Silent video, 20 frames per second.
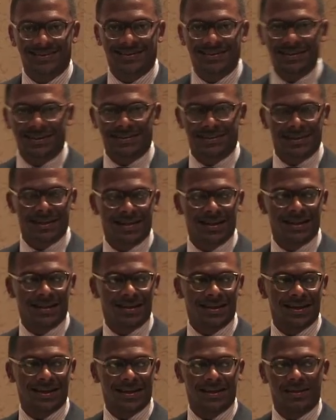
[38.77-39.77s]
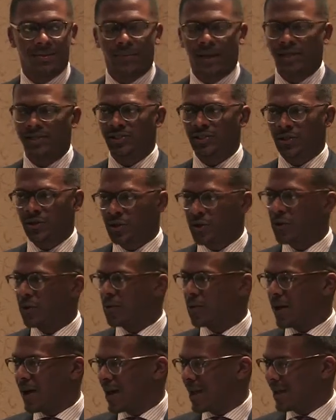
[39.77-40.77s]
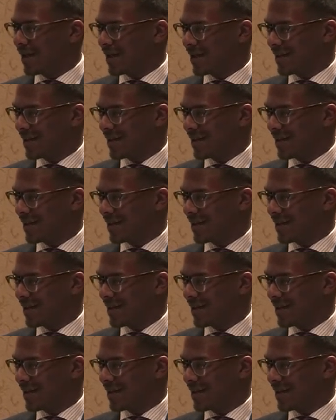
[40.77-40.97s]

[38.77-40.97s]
Let's say that again and make sure you're awake.